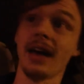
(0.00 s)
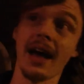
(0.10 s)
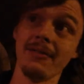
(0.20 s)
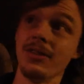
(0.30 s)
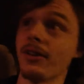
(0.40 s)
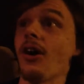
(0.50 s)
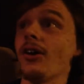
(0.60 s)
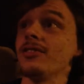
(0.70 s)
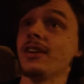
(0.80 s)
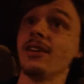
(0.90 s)
you have the
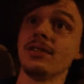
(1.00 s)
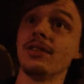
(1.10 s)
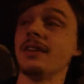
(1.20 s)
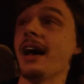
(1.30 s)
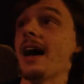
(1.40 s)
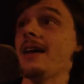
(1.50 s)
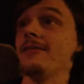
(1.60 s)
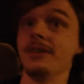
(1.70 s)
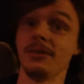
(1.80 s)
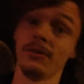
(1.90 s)
car chases, you
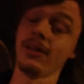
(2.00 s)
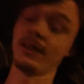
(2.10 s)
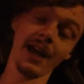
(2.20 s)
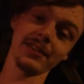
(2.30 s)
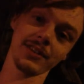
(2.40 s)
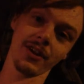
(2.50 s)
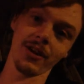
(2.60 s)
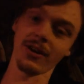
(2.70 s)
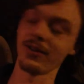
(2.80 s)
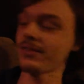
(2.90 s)
have the really nice
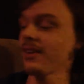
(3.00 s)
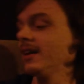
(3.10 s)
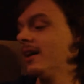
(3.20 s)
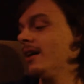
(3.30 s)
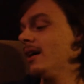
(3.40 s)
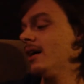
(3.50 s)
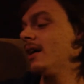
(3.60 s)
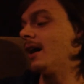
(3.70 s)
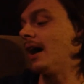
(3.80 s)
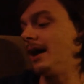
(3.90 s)
cars,
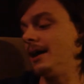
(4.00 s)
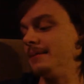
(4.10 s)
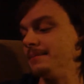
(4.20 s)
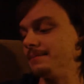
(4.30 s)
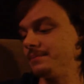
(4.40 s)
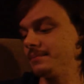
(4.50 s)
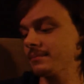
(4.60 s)
and